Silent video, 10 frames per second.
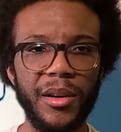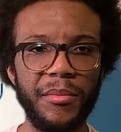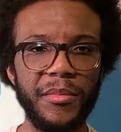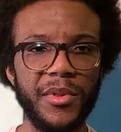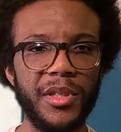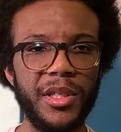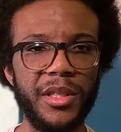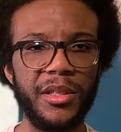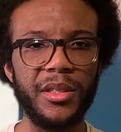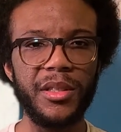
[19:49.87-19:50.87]
He
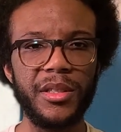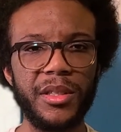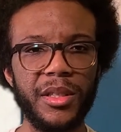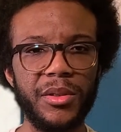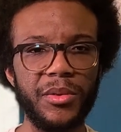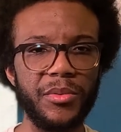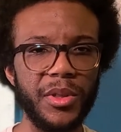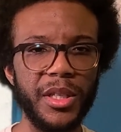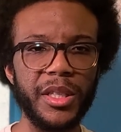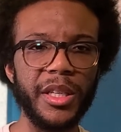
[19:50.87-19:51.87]
didn't really
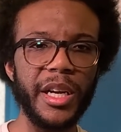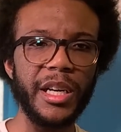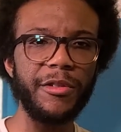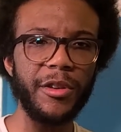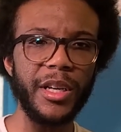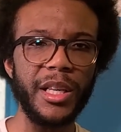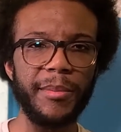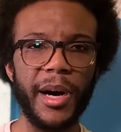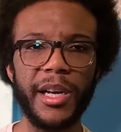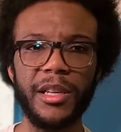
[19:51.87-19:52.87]
care for
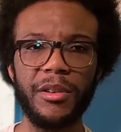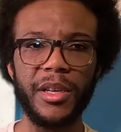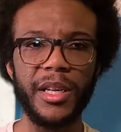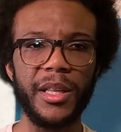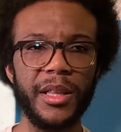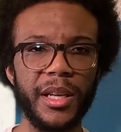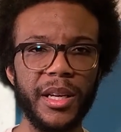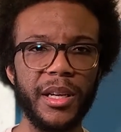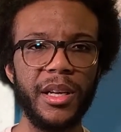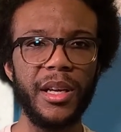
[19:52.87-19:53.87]
anybody or anything,
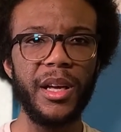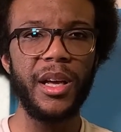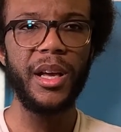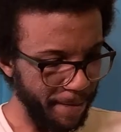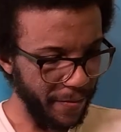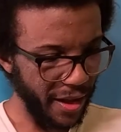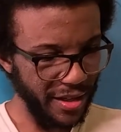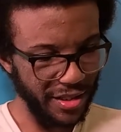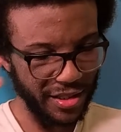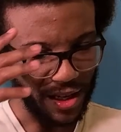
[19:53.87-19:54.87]
and just
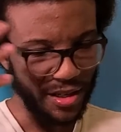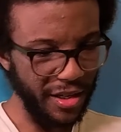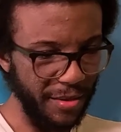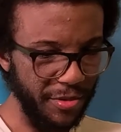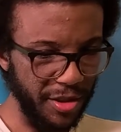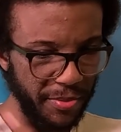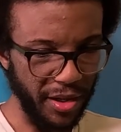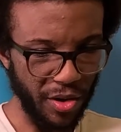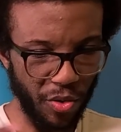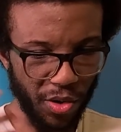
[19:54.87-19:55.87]
ended up just being a
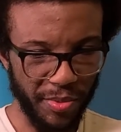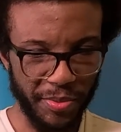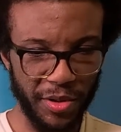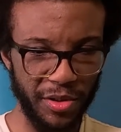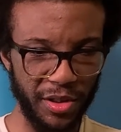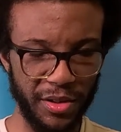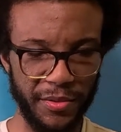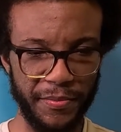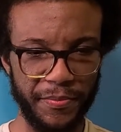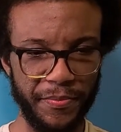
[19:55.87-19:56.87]
horrible person.
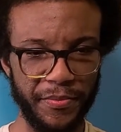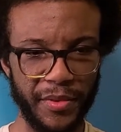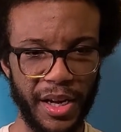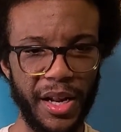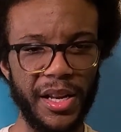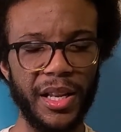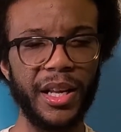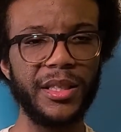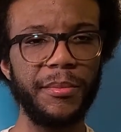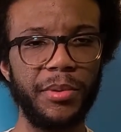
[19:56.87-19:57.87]
and I didn't like the
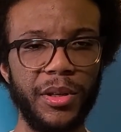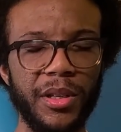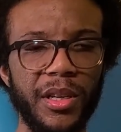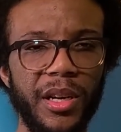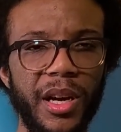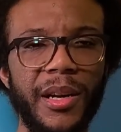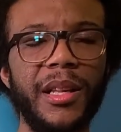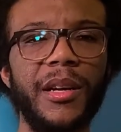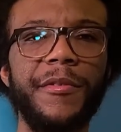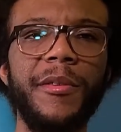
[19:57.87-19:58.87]
book, and I love
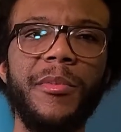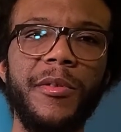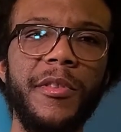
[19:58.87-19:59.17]
the movie.